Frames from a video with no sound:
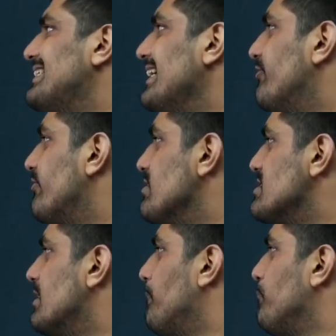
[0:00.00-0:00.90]
difference,
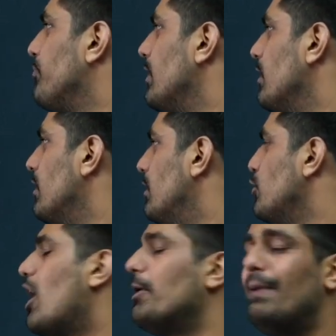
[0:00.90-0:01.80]

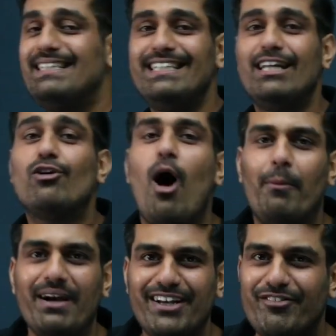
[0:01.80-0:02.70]
not basic, the common
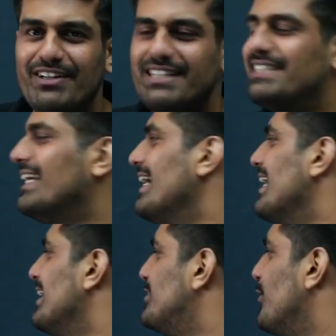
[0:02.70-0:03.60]
difference.
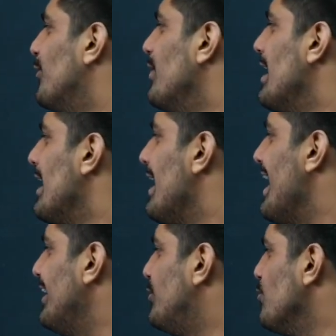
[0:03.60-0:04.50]
So
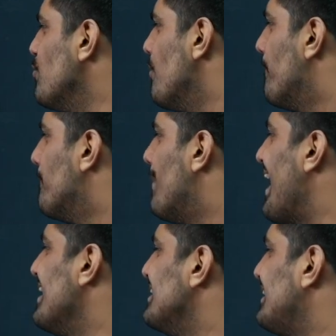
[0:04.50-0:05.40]
A2
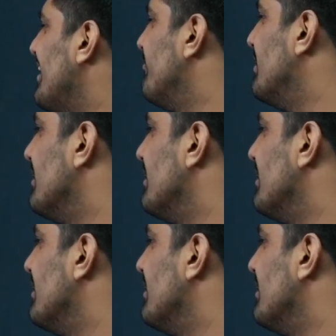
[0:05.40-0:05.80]
minus A1.